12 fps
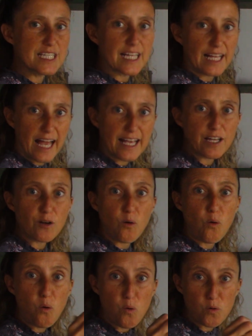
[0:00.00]
Like I can
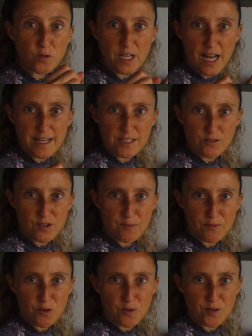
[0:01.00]
hold an ice cream
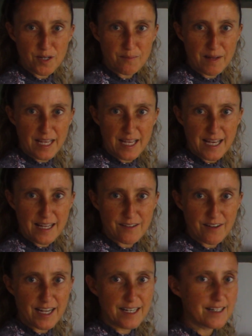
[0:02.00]
cone in my hand,
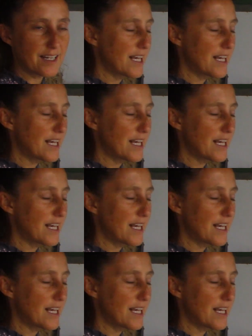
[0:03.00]
right?